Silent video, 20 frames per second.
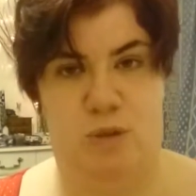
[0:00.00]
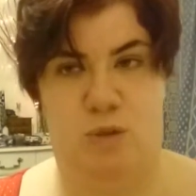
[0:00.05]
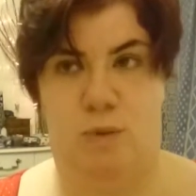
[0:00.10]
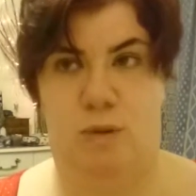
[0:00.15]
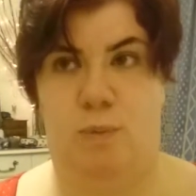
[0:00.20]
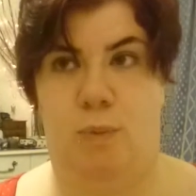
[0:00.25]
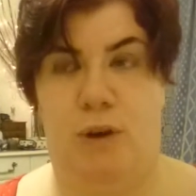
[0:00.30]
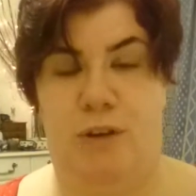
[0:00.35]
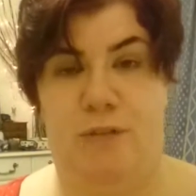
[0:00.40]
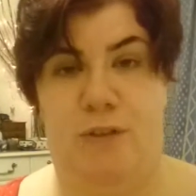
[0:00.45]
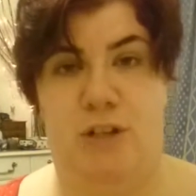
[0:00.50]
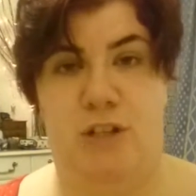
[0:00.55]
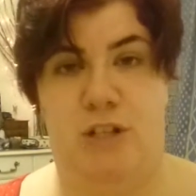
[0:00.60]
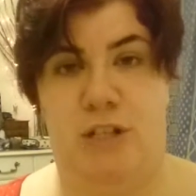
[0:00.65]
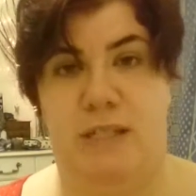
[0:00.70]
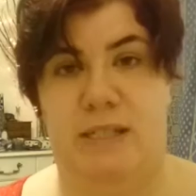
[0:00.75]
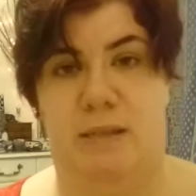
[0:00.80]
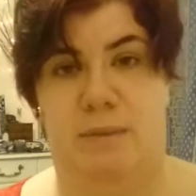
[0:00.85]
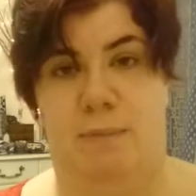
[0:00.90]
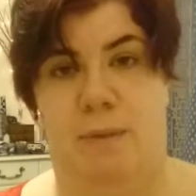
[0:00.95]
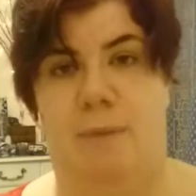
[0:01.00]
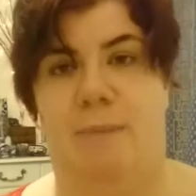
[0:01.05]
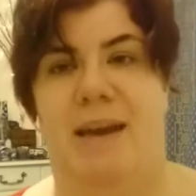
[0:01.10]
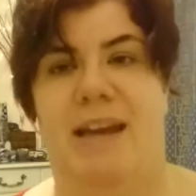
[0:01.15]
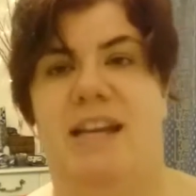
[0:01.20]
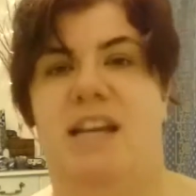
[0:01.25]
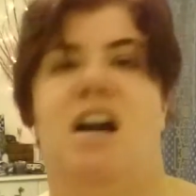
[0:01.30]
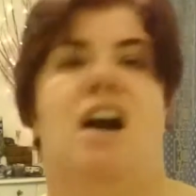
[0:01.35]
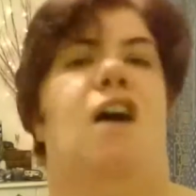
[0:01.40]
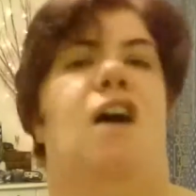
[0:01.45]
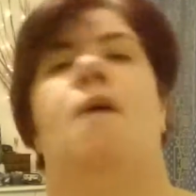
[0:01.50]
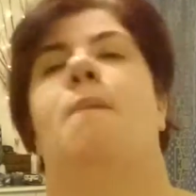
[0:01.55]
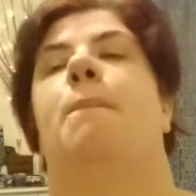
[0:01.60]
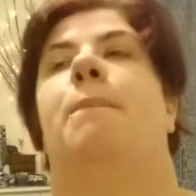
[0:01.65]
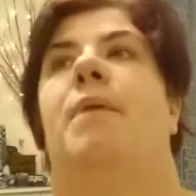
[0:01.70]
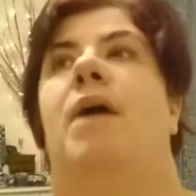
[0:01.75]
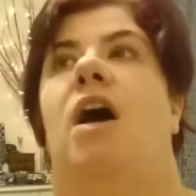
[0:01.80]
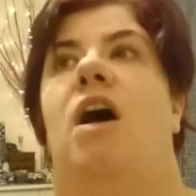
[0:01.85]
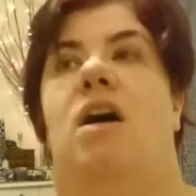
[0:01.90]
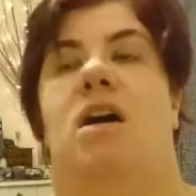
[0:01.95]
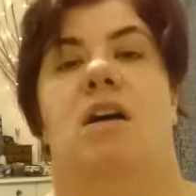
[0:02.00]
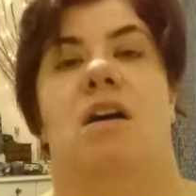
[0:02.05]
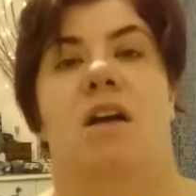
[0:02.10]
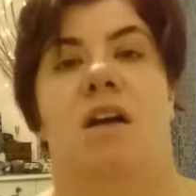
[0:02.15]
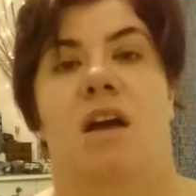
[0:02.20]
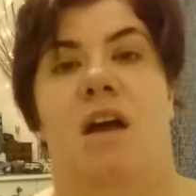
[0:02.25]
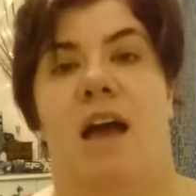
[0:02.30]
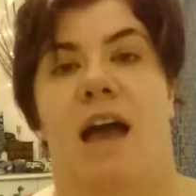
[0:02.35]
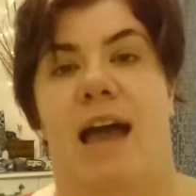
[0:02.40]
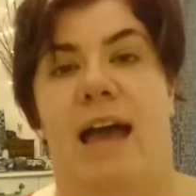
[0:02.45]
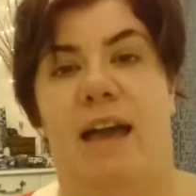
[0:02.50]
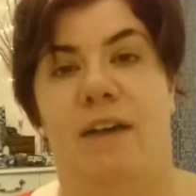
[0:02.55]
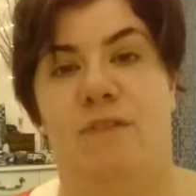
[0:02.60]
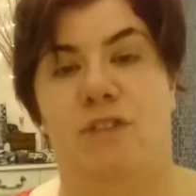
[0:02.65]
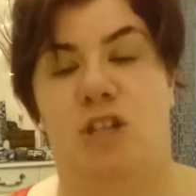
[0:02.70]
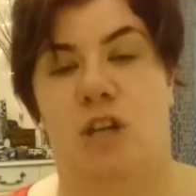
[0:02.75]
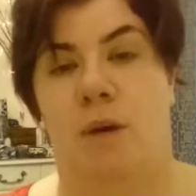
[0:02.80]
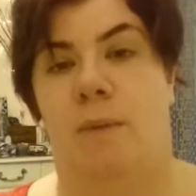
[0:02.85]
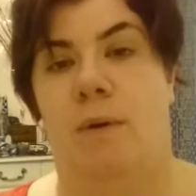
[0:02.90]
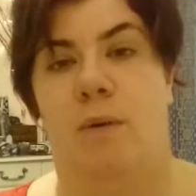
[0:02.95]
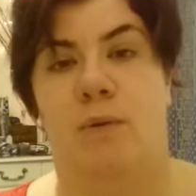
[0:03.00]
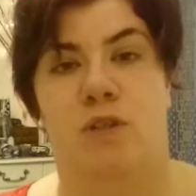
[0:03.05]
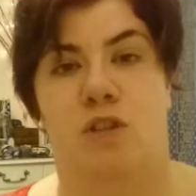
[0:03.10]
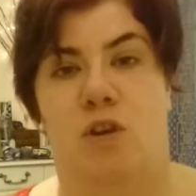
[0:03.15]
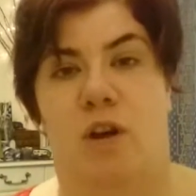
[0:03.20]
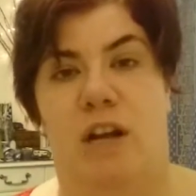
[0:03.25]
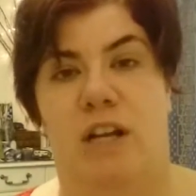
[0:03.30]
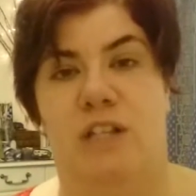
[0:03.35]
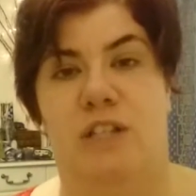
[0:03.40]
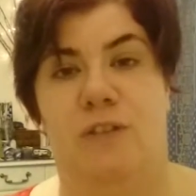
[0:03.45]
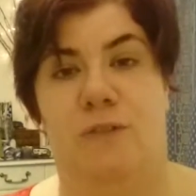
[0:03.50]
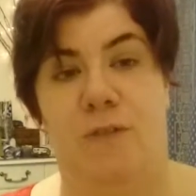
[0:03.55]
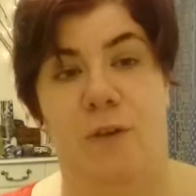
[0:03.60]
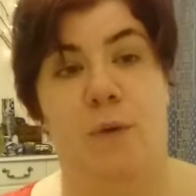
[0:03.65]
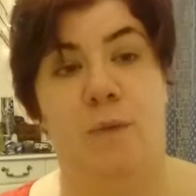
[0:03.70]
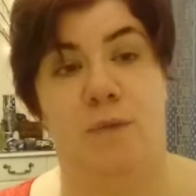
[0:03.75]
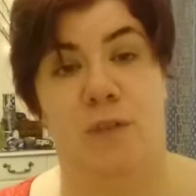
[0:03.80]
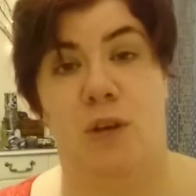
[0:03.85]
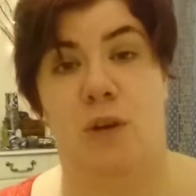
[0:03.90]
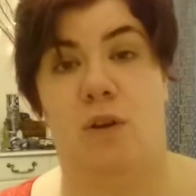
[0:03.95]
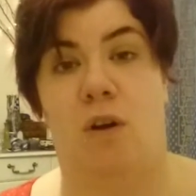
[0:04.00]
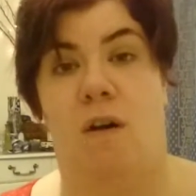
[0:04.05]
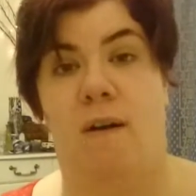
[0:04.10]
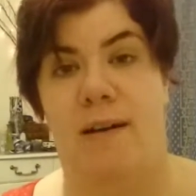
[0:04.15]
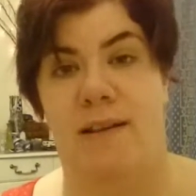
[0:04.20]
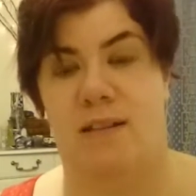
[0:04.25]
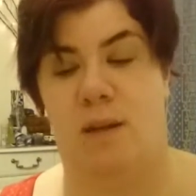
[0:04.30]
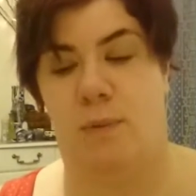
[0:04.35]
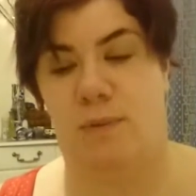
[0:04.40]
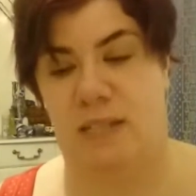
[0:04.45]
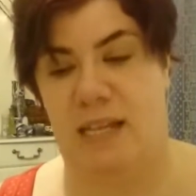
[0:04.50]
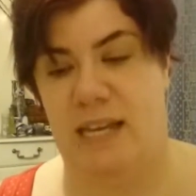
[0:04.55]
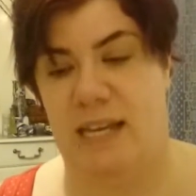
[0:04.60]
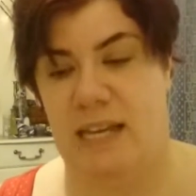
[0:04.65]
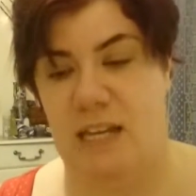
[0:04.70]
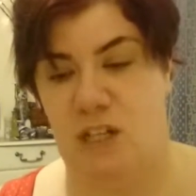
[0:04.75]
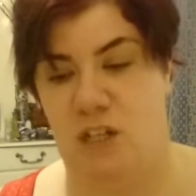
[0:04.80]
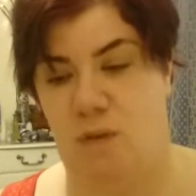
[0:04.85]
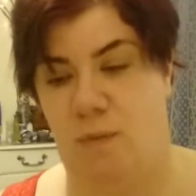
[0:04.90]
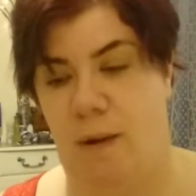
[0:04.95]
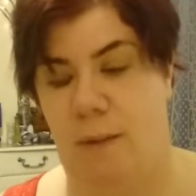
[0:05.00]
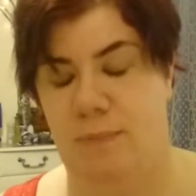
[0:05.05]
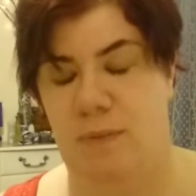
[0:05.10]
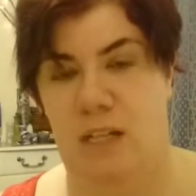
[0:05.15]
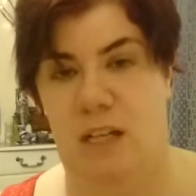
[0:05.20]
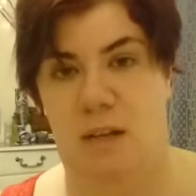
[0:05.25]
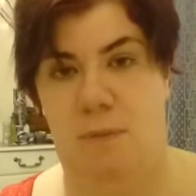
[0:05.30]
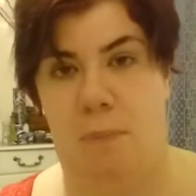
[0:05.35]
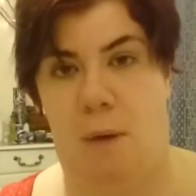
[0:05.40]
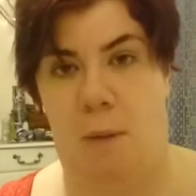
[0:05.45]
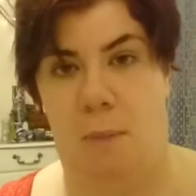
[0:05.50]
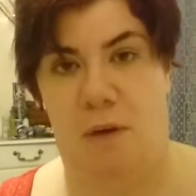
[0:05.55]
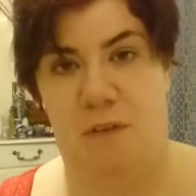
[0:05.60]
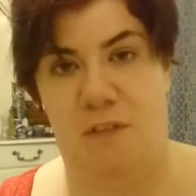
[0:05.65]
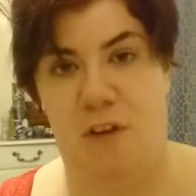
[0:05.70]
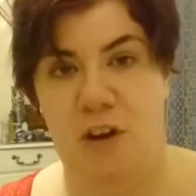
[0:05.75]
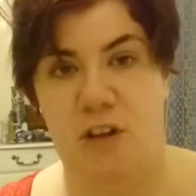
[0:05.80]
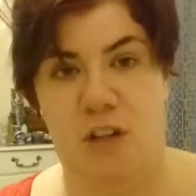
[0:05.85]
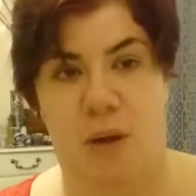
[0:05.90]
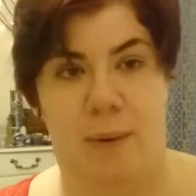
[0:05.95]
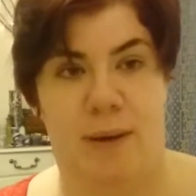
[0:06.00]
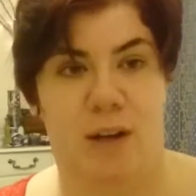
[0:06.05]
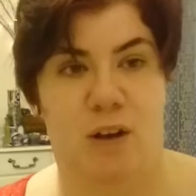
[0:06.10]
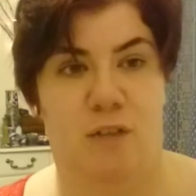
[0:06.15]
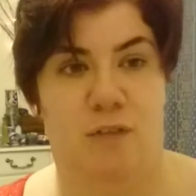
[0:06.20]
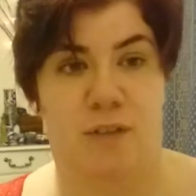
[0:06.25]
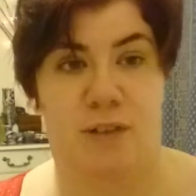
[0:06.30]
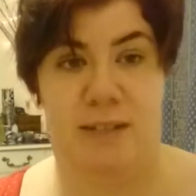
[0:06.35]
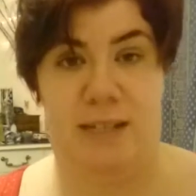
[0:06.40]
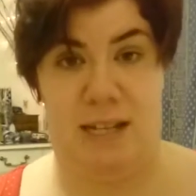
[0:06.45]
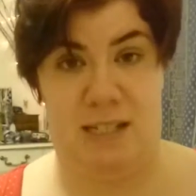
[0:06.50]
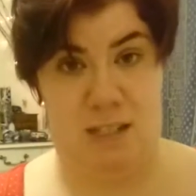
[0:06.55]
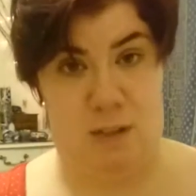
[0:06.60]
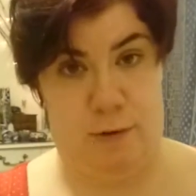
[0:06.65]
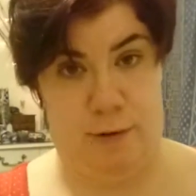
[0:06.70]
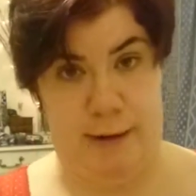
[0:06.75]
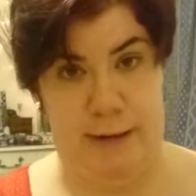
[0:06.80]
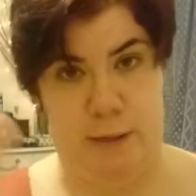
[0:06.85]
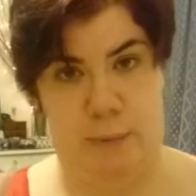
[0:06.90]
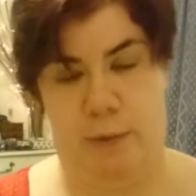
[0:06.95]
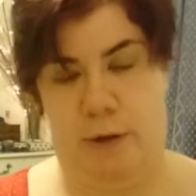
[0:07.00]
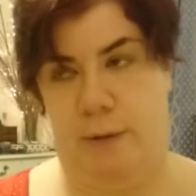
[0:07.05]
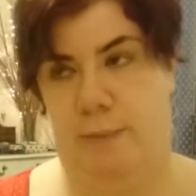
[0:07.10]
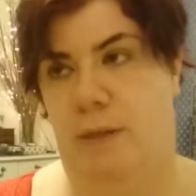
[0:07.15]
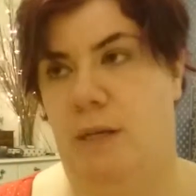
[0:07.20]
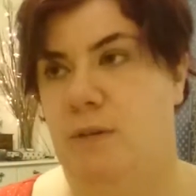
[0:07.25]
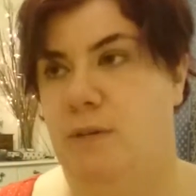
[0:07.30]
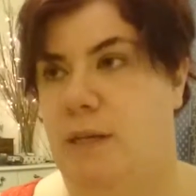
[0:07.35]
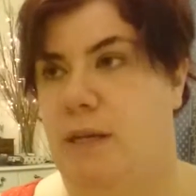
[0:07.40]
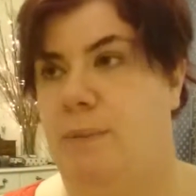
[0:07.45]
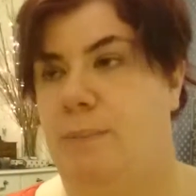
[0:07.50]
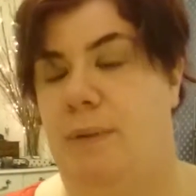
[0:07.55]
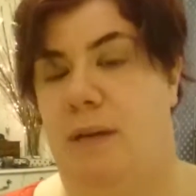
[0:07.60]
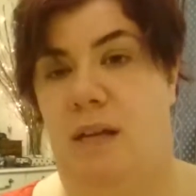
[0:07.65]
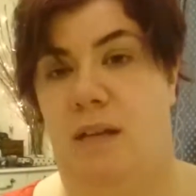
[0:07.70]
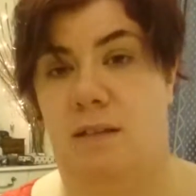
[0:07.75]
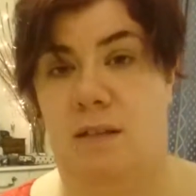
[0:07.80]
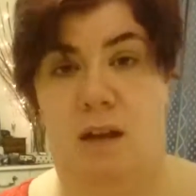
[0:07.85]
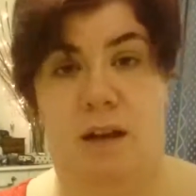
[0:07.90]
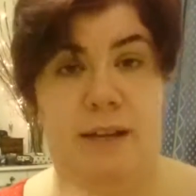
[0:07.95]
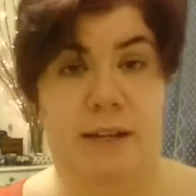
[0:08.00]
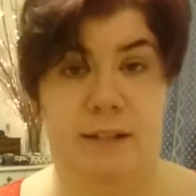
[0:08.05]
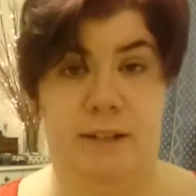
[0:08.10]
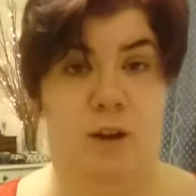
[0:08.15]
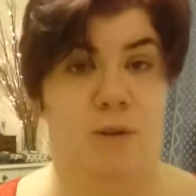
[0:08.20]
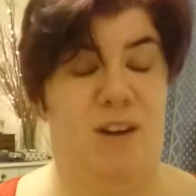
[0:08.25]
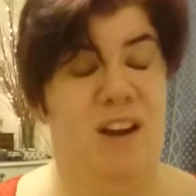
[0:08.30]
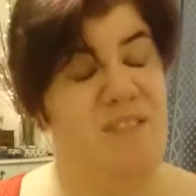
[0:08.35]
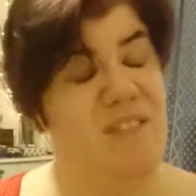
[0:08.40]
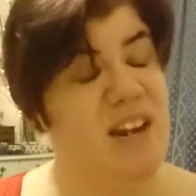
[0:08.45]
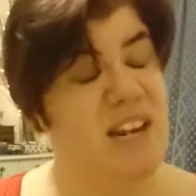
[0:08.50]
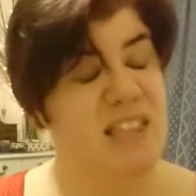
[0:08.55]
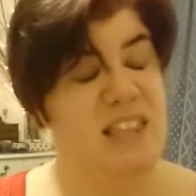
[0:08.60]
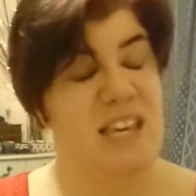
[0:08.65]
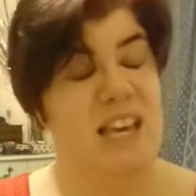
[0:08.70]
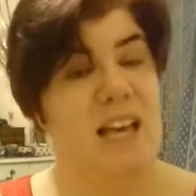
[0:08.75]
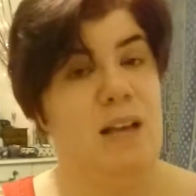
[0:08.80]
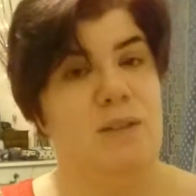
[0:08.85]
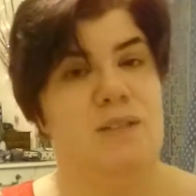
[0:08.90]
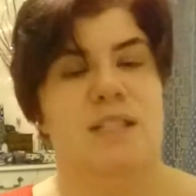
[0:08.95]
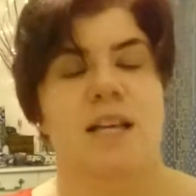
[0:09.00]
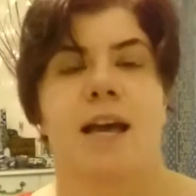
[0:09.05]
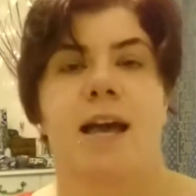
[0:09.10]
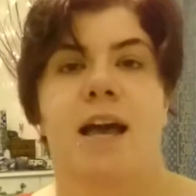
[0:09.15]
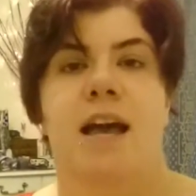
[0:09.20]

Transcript: which was boyfriend cheese in my makeup, but every time I was trying to film for you guys, I was getting interrupted by my phone going off, because that's currently what I'm using, because I don't have anything else.